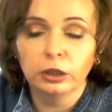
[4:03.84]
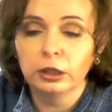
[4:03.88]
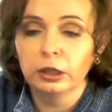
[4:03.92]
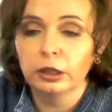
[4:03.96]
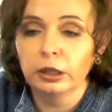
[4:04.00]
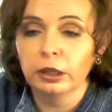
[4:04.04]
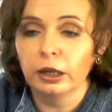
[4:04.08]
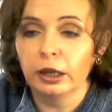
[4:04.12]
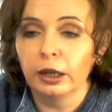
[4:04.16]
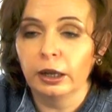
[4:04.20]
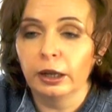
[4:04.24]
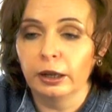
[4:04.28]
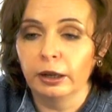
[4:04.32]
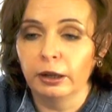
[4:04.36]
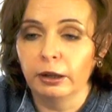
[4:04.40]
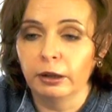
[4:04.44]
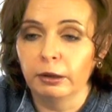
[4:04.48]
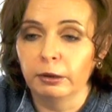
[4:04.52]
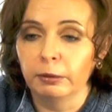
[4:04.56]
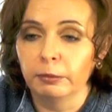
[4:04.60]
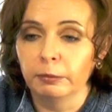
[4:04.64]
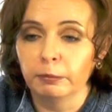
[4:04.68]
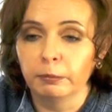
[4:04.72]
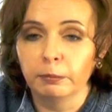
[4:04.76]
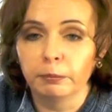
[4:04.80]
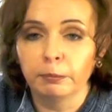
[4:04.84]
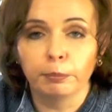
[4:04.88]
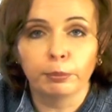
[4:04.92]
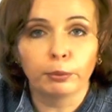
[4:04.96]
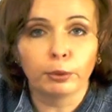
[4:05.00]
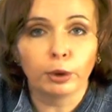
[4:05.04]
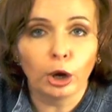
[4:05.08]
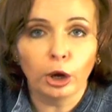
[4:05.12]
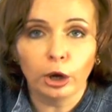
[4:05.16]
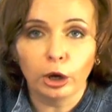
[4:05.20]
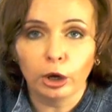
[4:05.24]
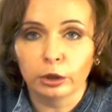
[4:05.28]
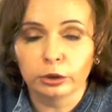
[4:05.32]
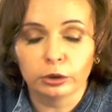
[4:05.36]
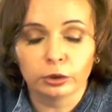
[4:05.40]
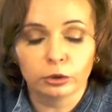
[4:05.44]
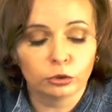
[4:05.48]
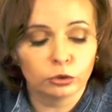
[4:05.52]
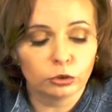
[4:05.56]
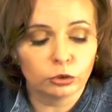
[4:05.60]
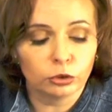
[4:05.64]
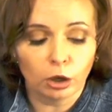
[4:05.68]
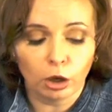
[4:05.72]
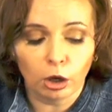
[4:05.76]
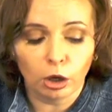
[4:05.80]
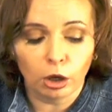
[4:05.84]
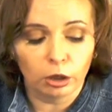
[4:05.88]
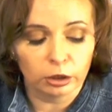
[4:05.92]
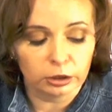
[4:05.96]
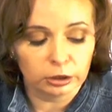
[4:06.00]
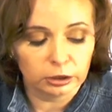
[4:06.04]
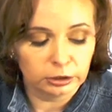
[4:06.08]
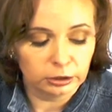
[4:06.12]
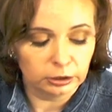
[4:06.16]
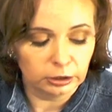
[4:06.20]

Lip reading: broth, stock,